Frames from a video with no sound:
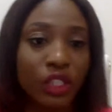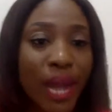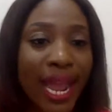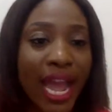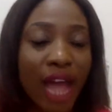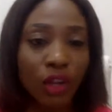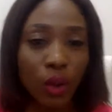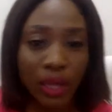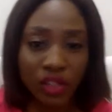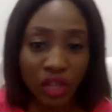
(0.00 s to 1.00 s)
So I have a
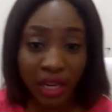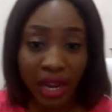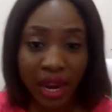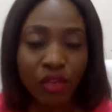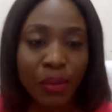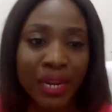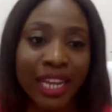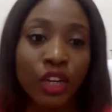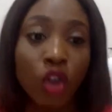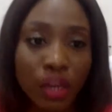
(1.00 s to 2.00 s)
question here from an
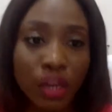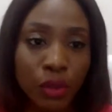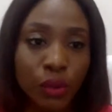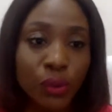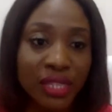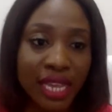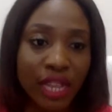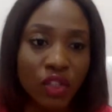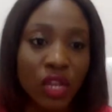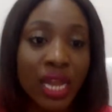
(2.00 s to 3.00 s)
anonymous who
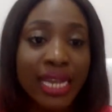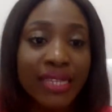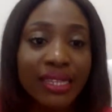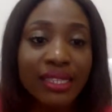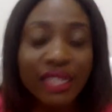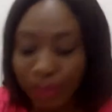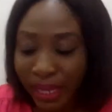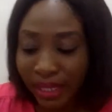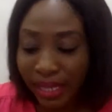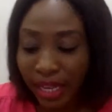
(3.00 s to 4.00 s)
says, isn't it
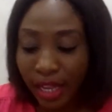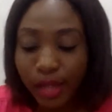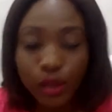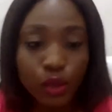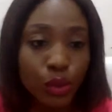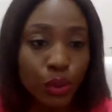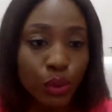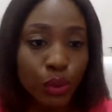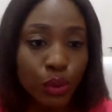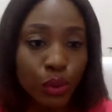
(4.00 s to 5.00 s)
better
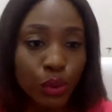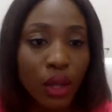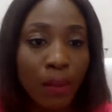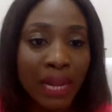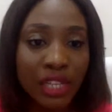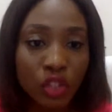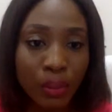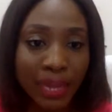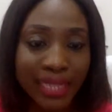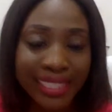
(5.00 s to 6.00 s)
to
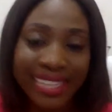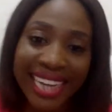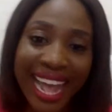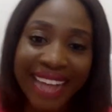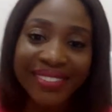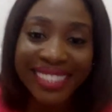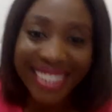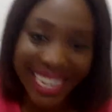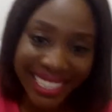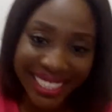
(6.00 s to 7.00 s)
masturbate than have
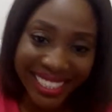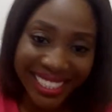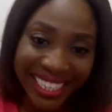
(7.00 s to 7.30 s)
sex?